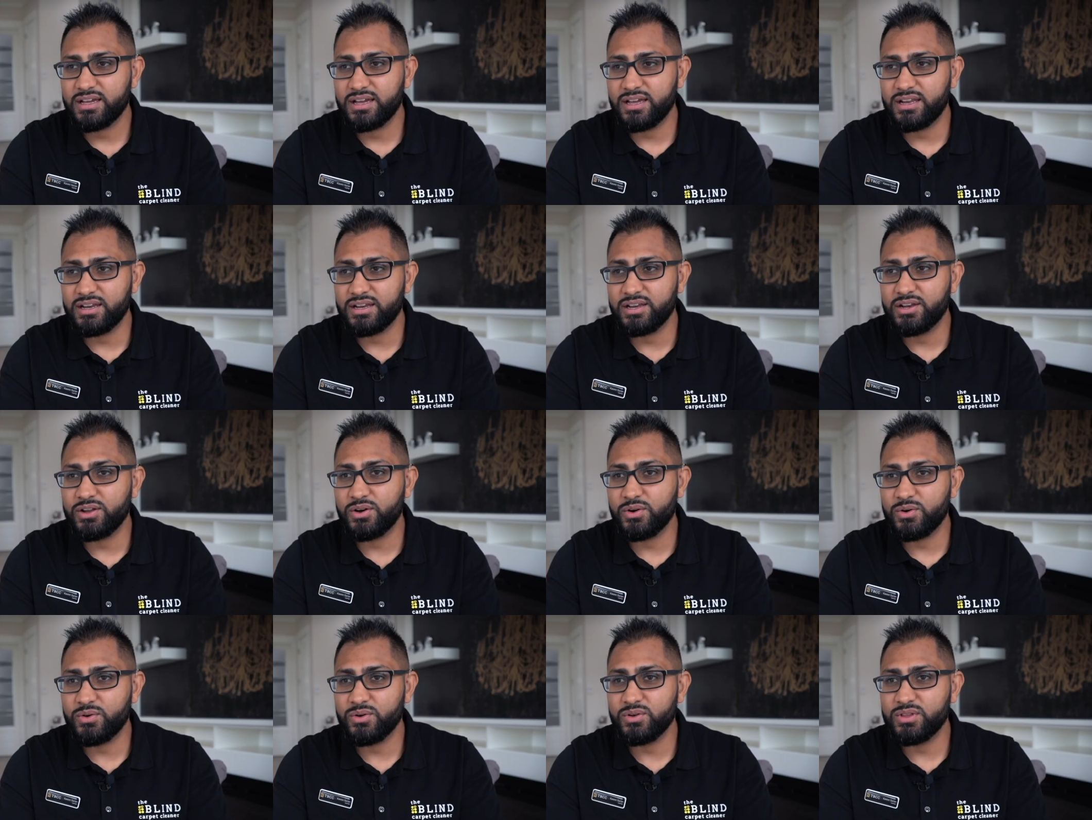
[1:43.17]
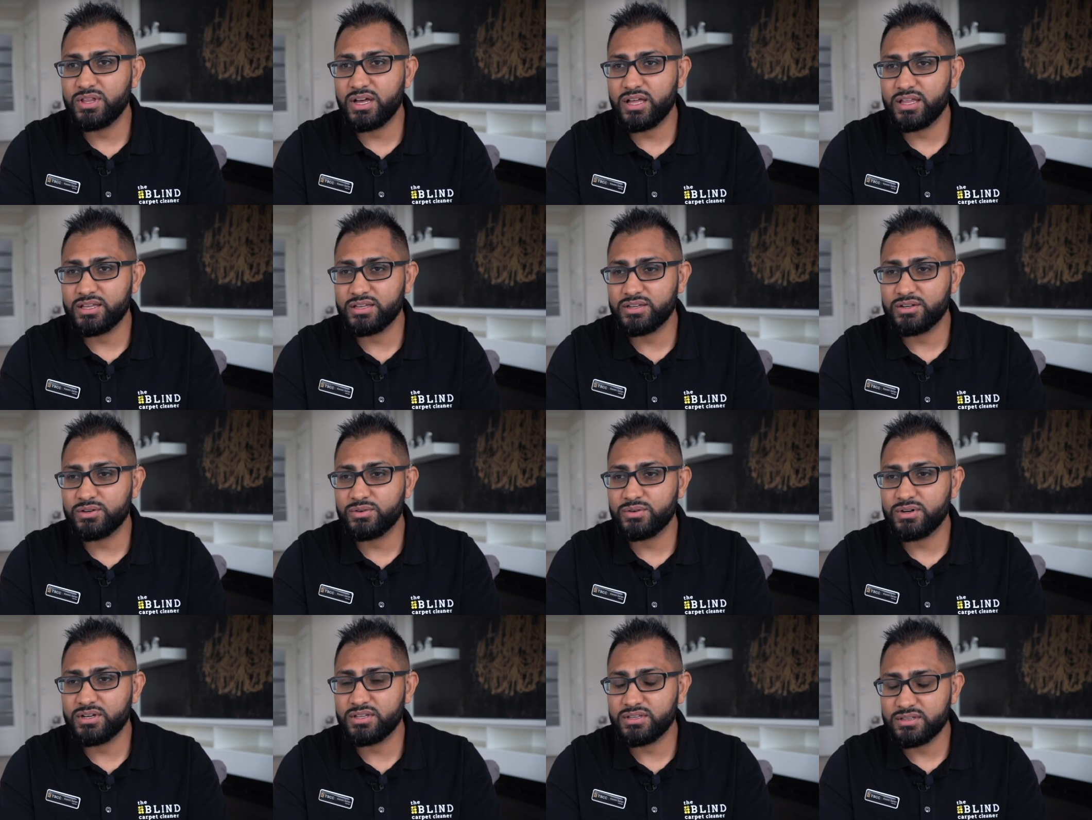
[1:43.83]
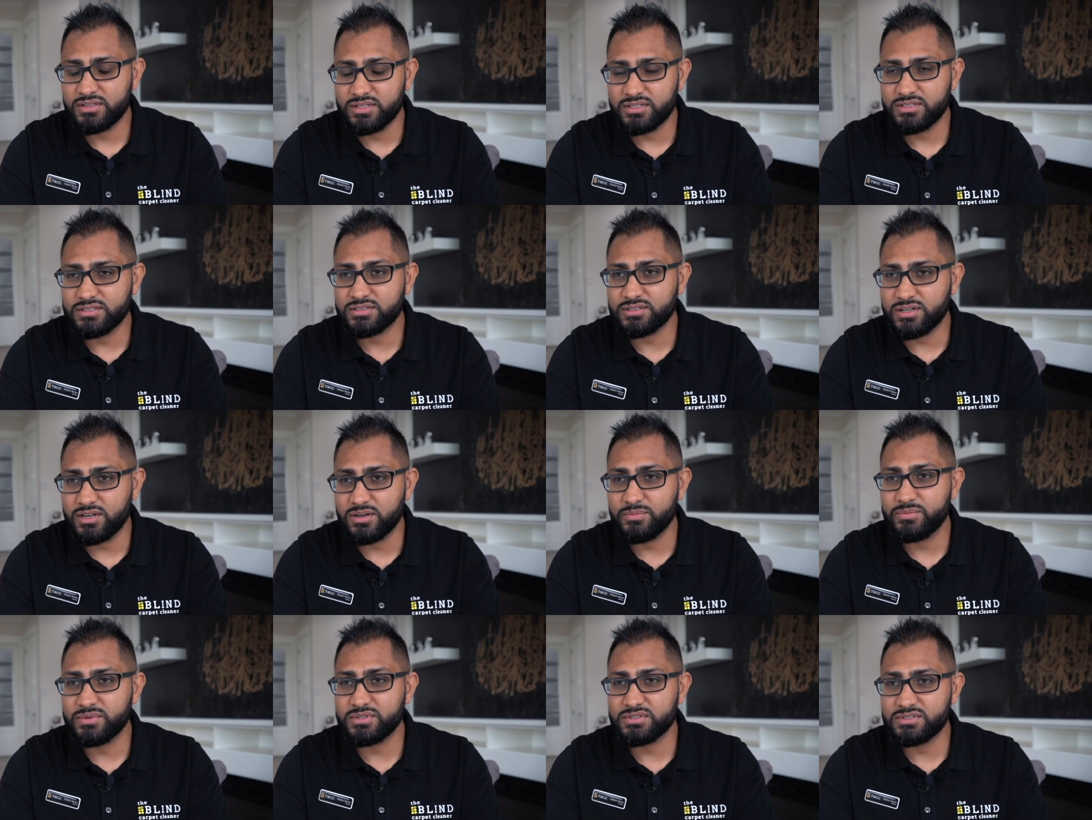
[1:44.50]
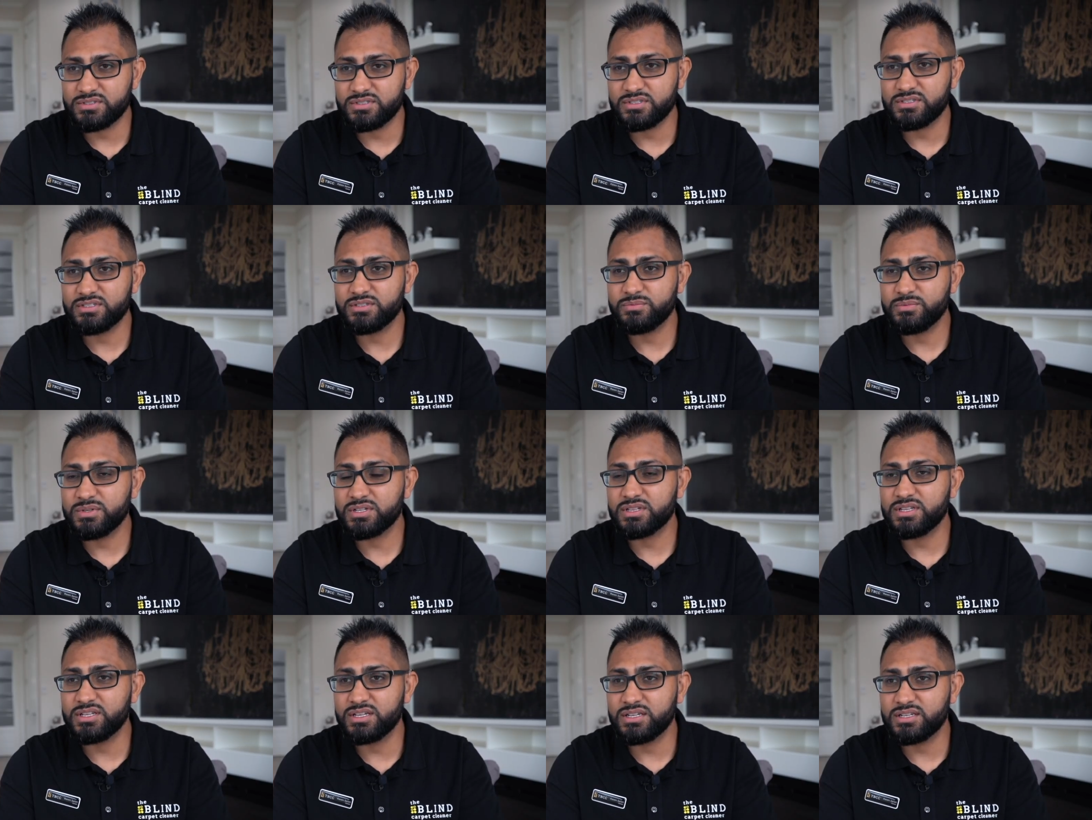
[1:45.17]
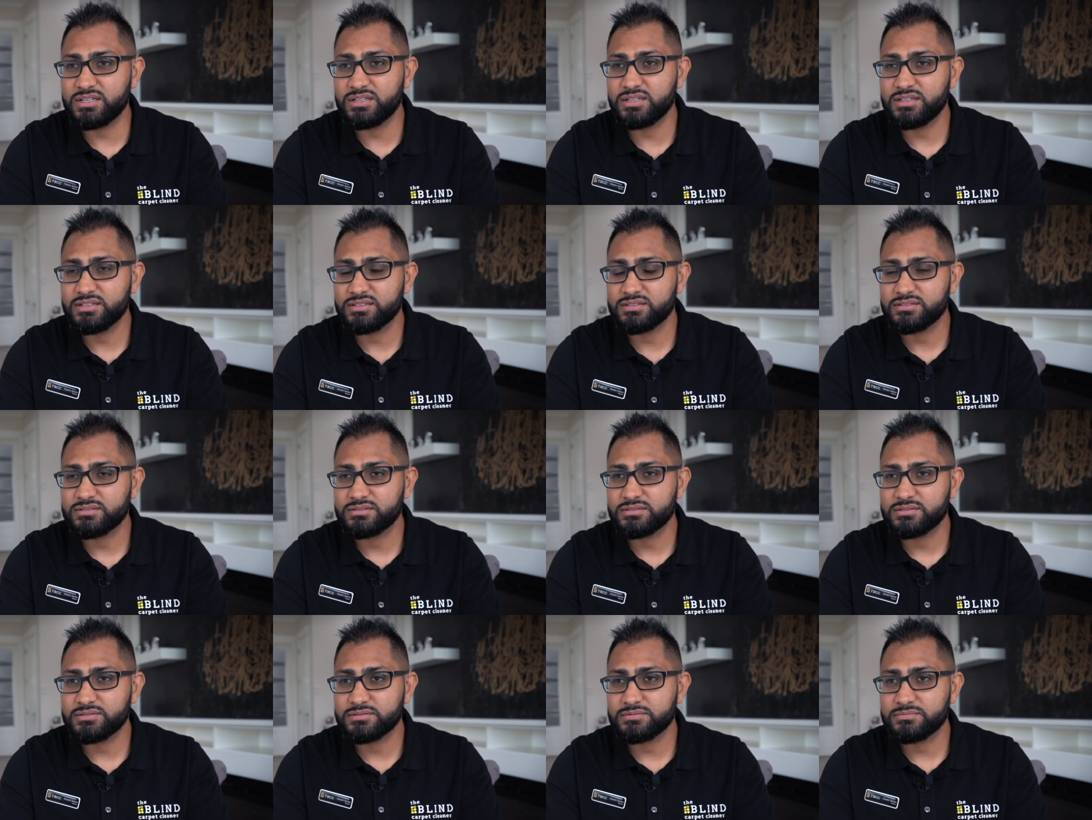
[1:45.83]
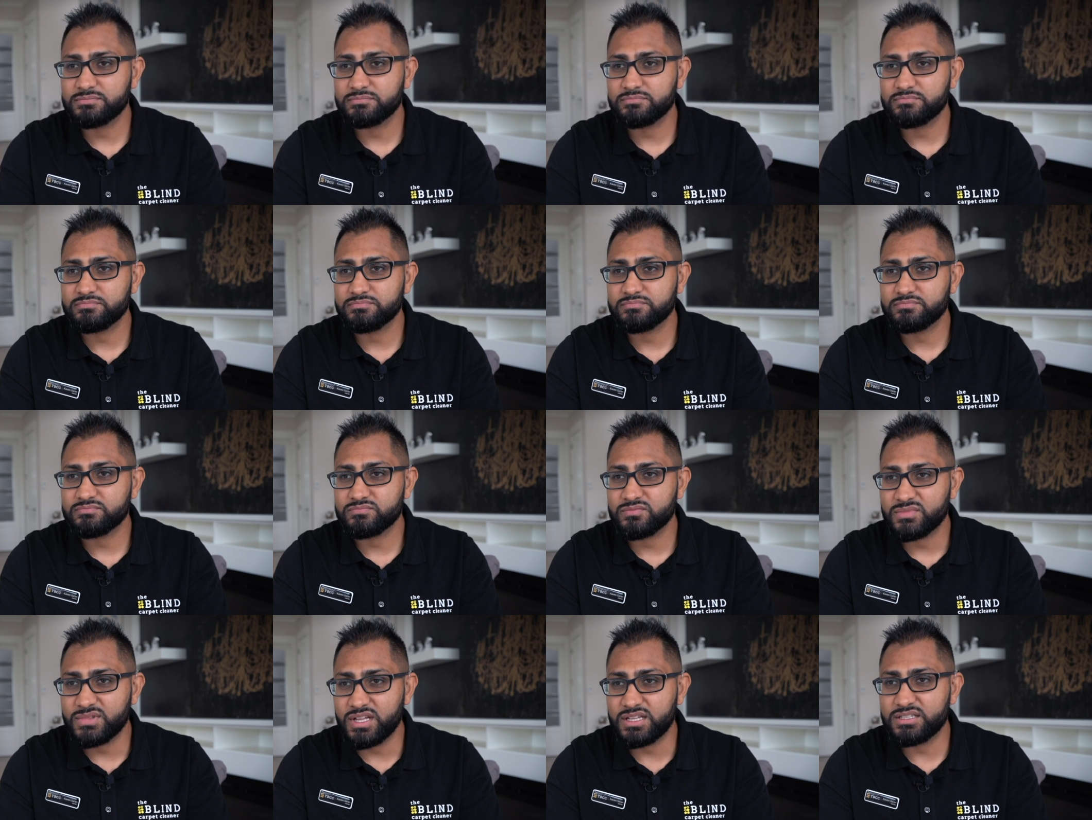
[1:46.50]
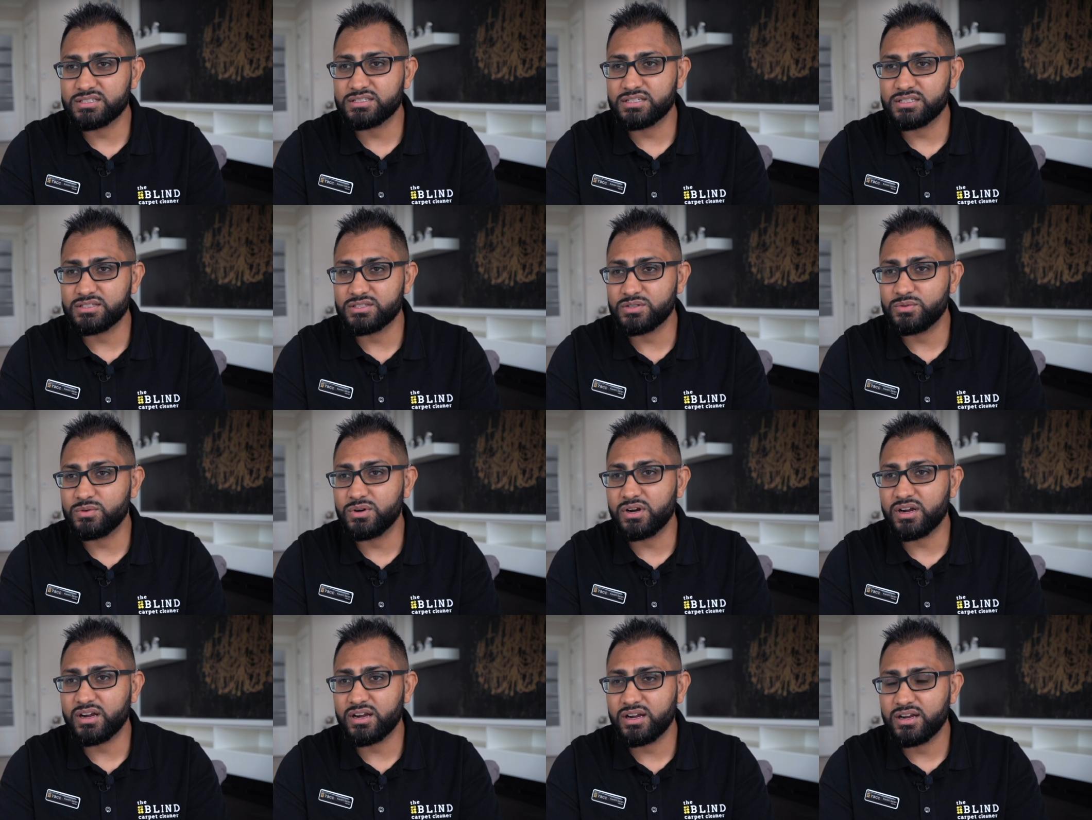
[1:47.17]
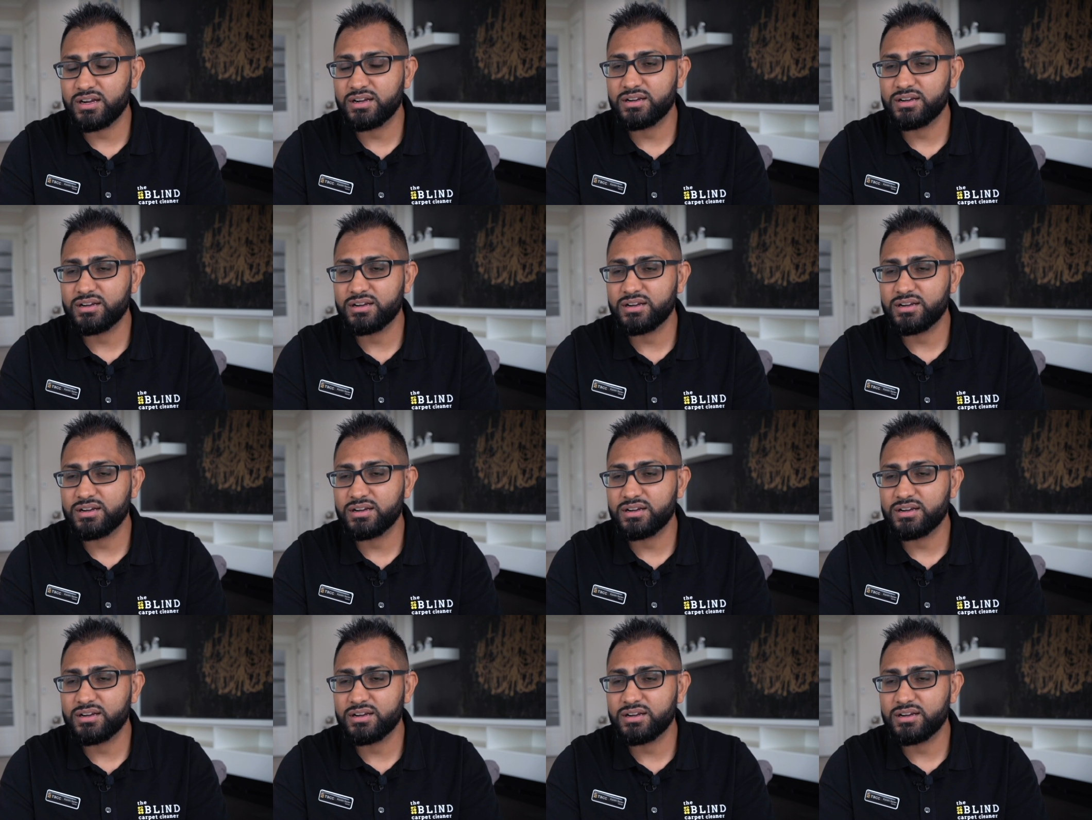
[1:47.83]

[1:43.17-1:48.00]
and know that, you know what, this carpet needs to be cleaned. Let's get to work.